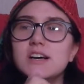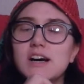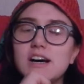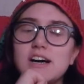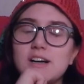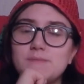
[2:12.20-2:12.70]

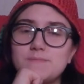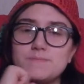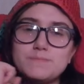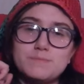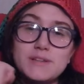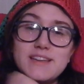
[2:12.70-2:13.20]

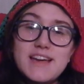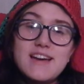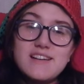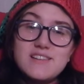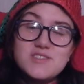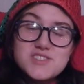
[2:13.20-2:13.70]
But
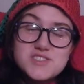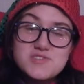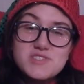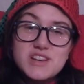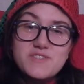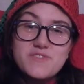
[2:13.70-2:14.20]
yeah, it was just a
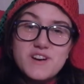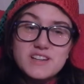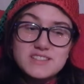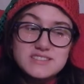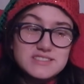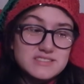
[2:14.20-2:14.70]
really
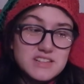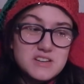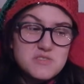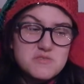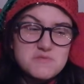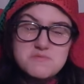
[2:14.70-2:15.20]
fun
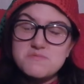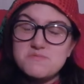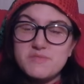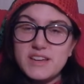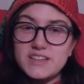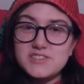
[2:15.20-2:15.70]
little
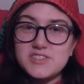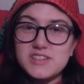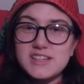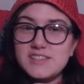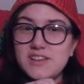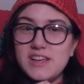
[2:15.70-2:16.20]

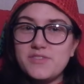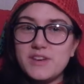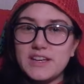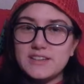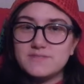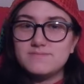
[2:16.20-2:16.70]

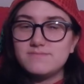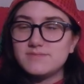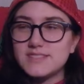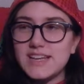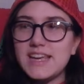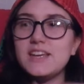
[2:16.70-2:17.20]
evening.
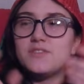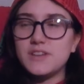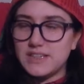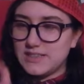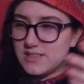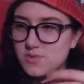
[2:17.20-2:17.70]

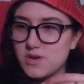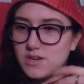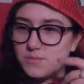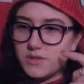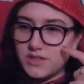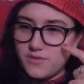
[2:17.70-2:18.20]
Evening is the word
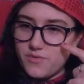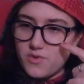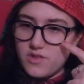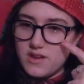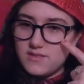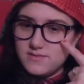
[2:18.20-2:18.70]
I'm looking
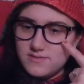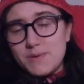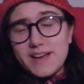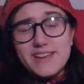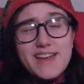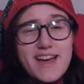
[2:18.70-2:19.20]
for there.
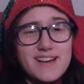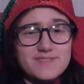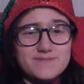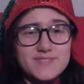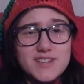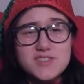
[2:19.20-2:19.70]
But yeah,
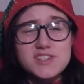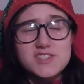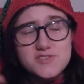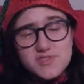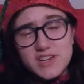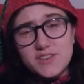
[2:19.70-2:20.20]
it was
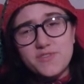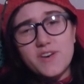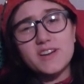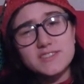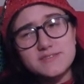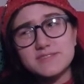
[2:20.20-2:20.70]
just a really
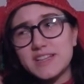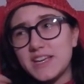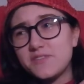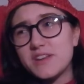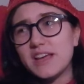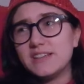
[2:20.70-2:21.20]
fun
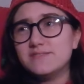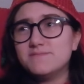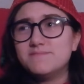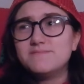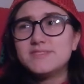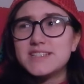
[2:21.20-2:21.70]

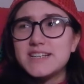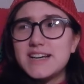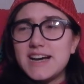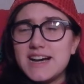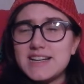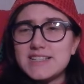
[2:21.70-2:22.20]
evening
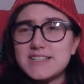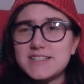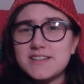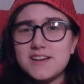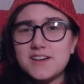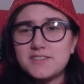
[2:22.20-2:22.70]

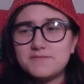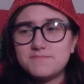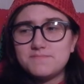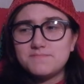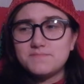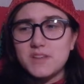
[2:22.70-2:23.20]
and I
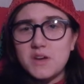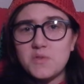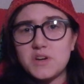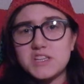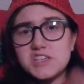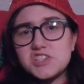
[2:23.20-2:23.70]

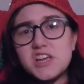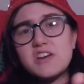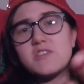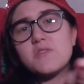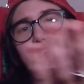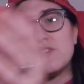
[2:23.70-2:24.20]
wanted to
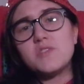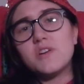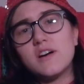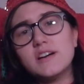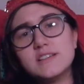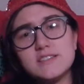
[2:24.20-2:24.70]
share it with you
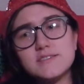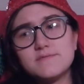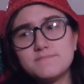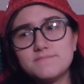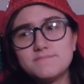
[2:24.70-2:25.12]
guys.